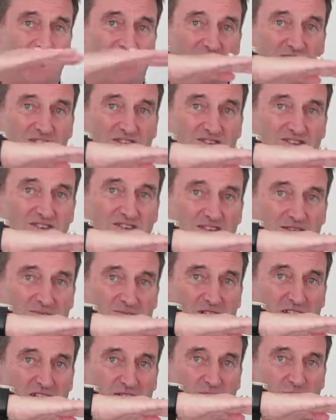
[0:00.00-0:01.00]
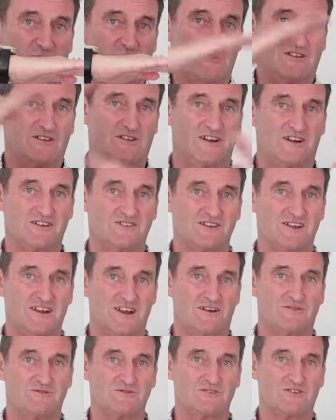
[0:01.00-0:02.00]
This is the bit of work that I said
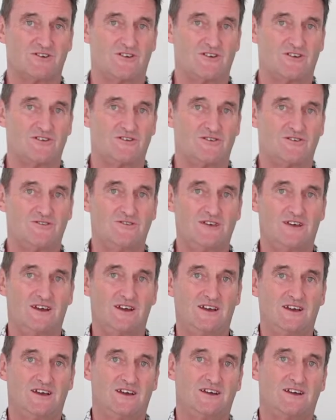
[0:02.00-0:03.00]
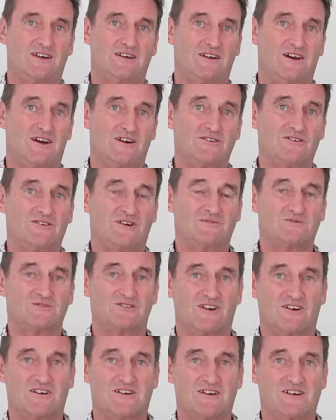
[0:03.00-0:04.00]
I was going to do. No, I'm
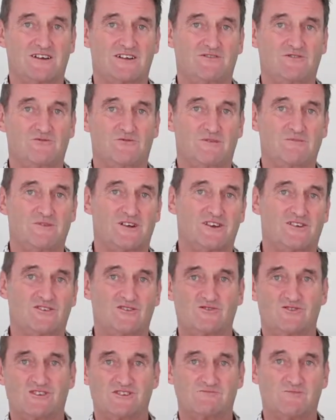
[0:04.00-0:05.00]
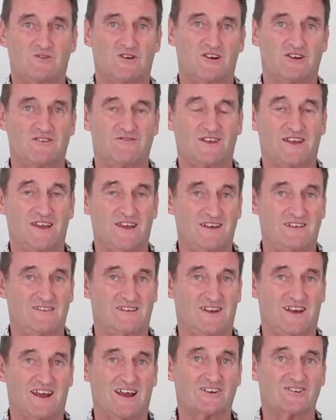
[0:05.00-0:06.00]
sorry, if you want me to do this bit over here,
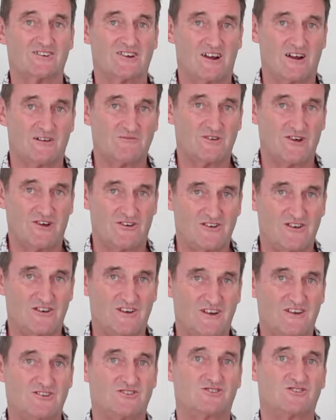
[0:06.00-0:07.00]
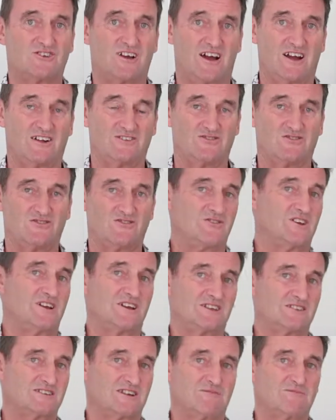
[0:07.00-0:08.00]
then actually I'm going to need to charge you
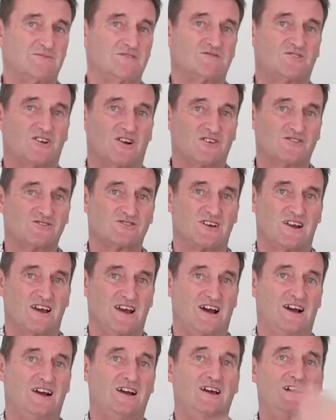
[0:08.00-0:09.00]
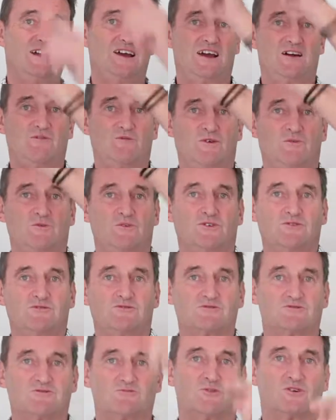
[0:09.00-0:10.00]
X number of dollars an hour, and what we'll do
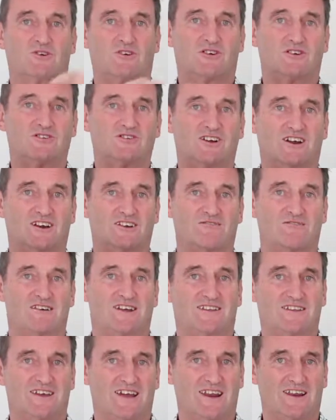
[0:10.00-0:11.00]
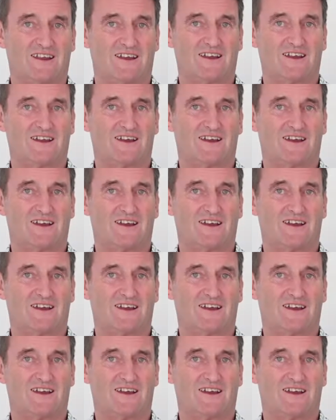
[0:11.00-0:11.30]
is we'll put a contract around that.